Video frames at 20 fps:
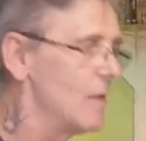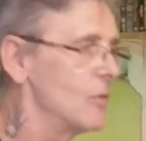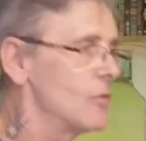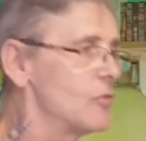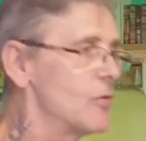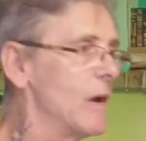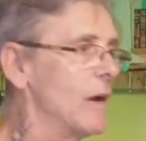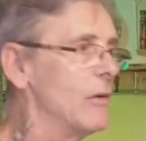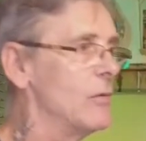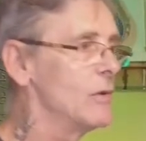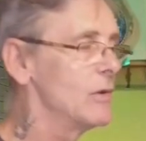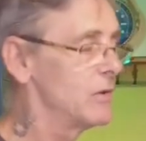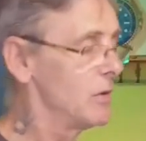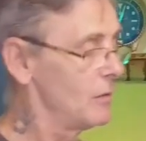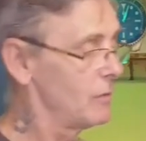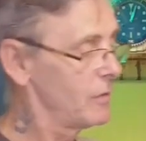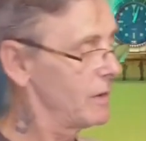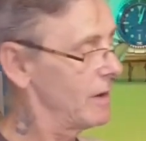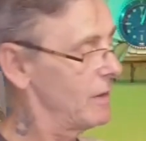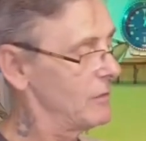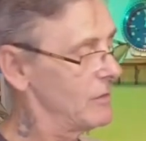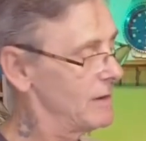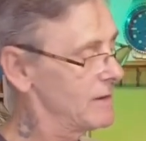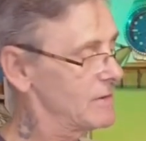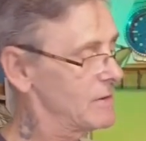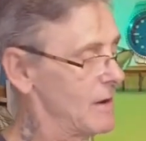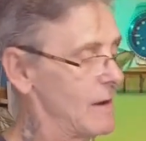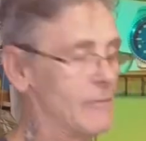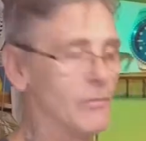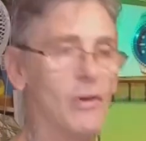Trigger is lovely on
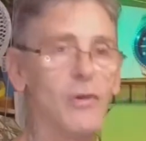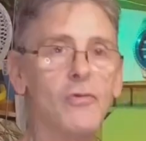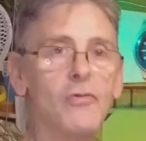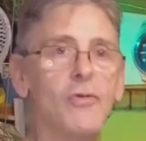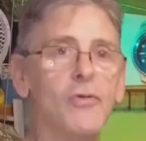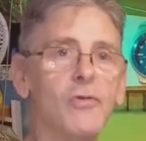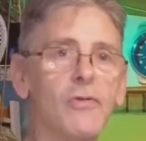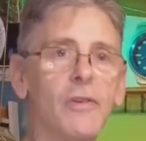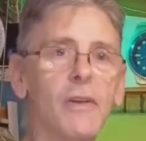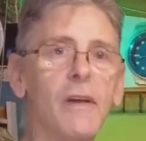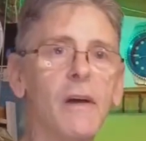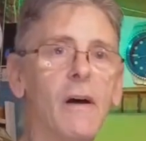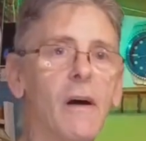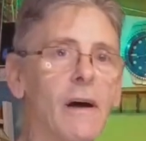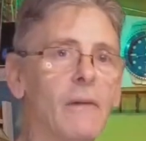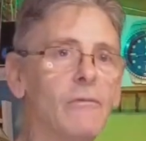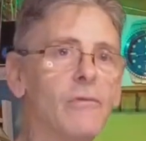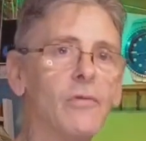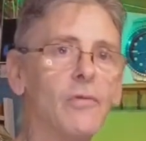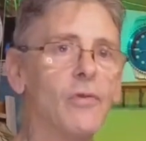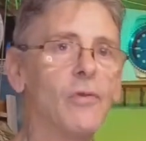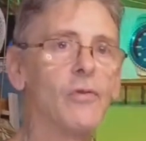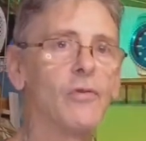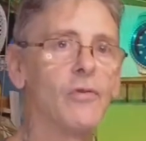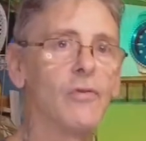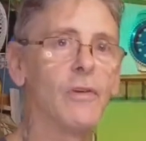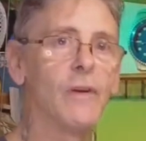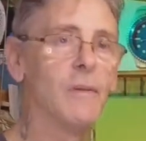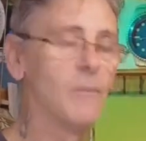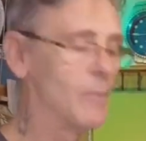this. I haven't adjusted it, I haven't
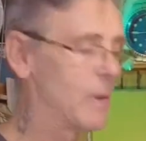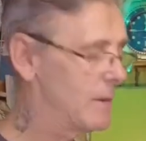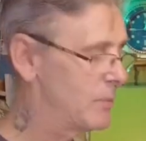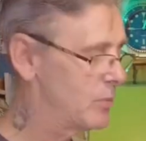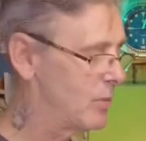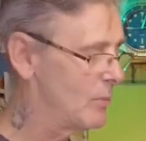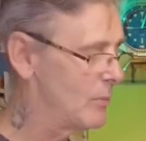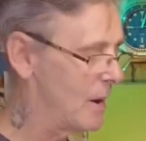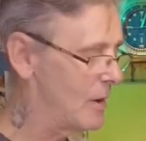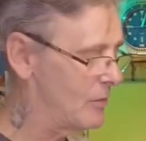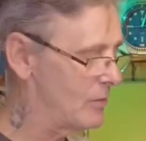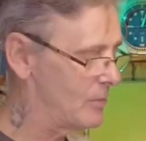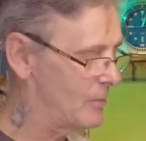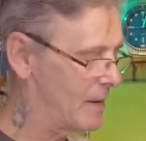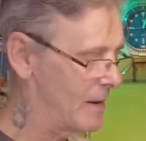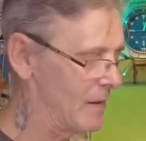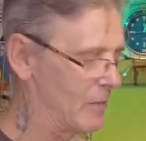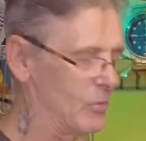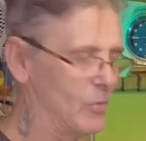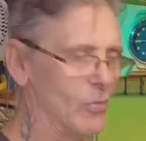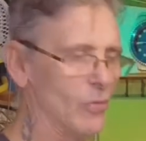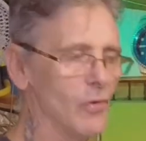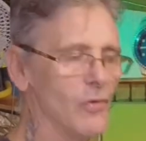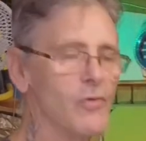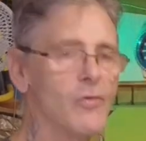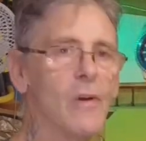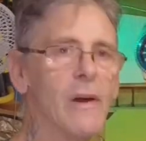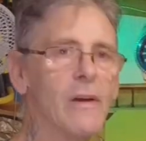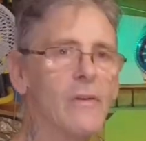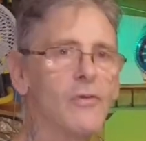touched it. People moan about, oh, the
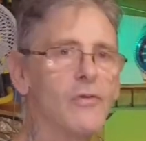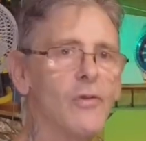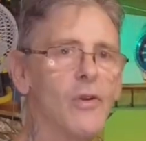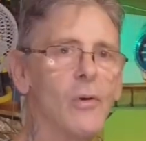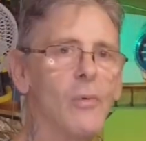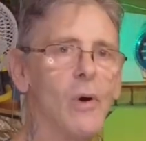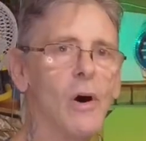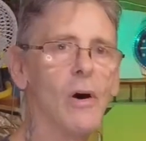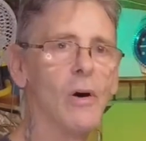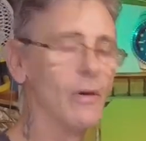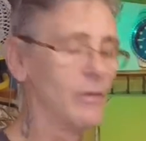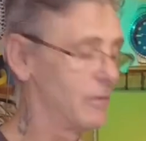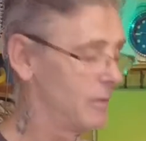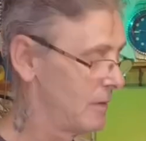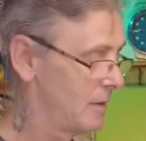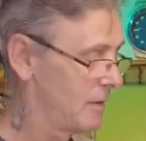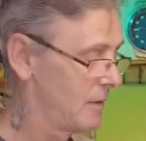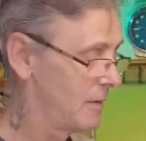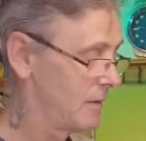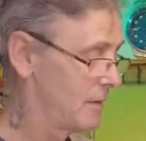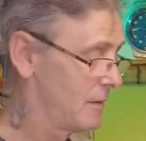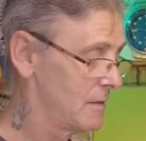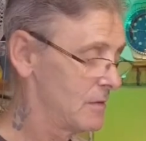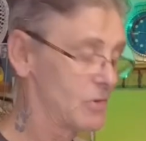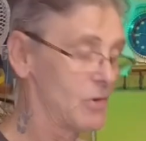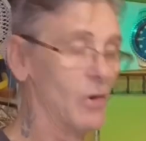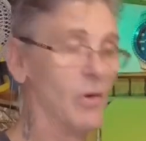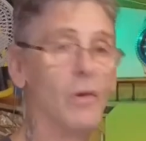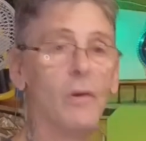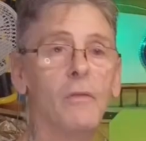trigger's too hard. It's
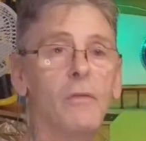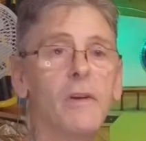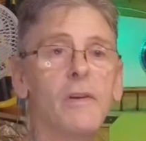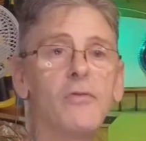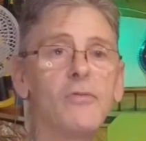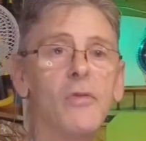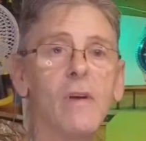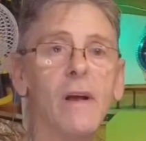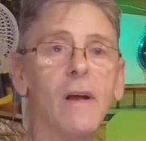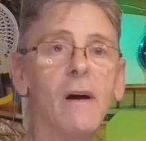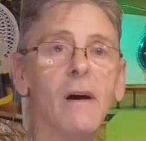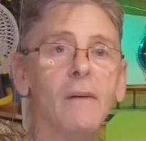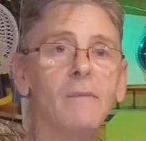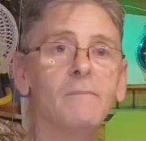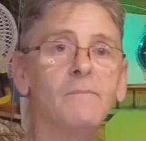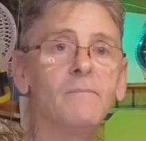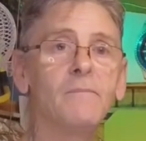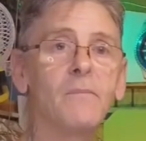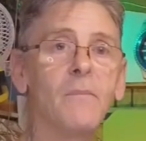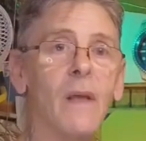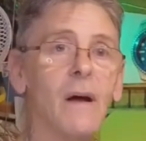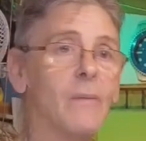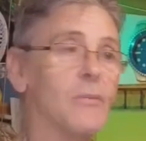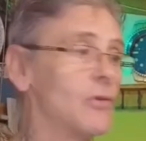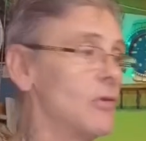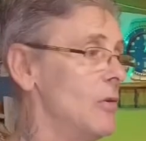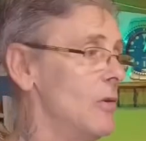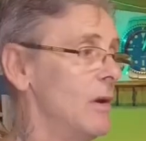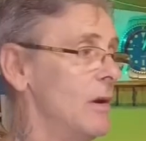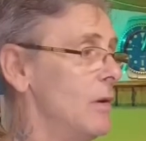got a lovely trigger,
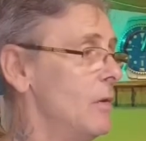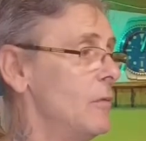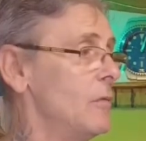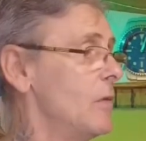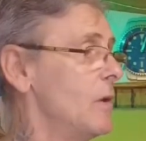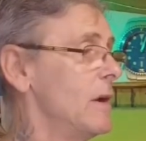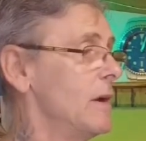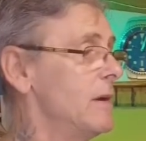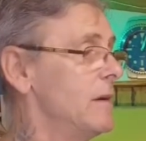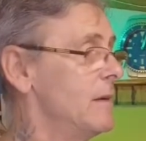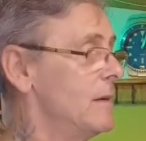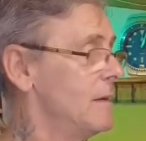absolutely lovely.